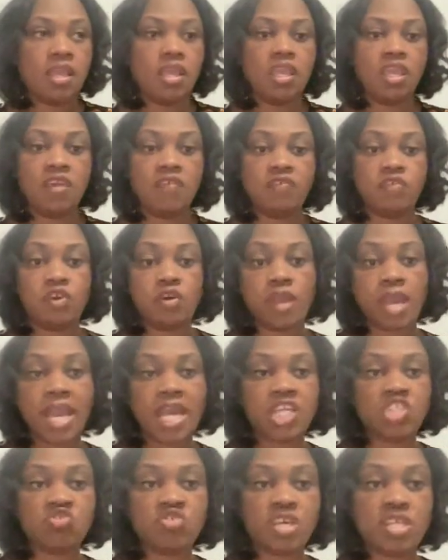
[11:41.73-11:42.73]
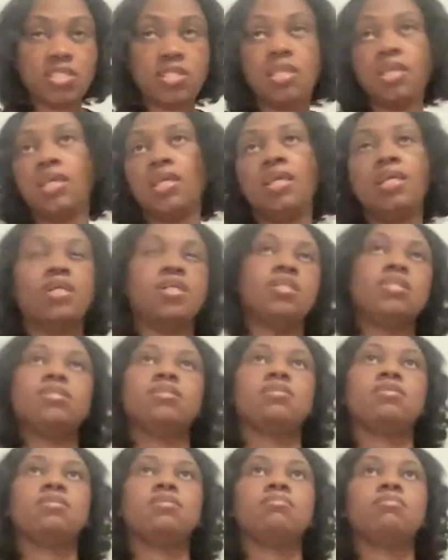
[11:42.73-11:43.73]
if your address is
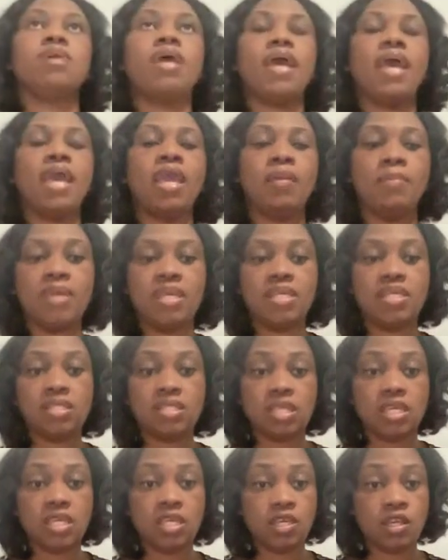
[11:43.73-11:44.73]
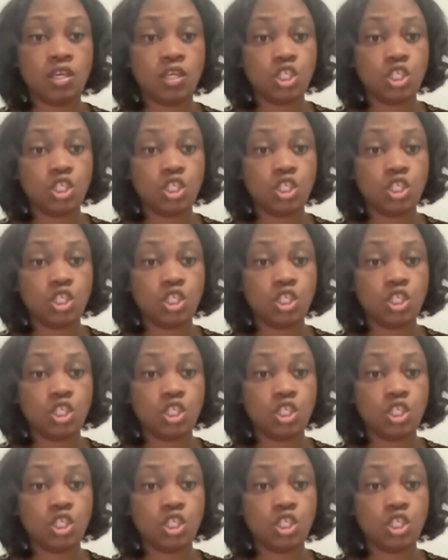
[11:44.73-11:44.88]
ABC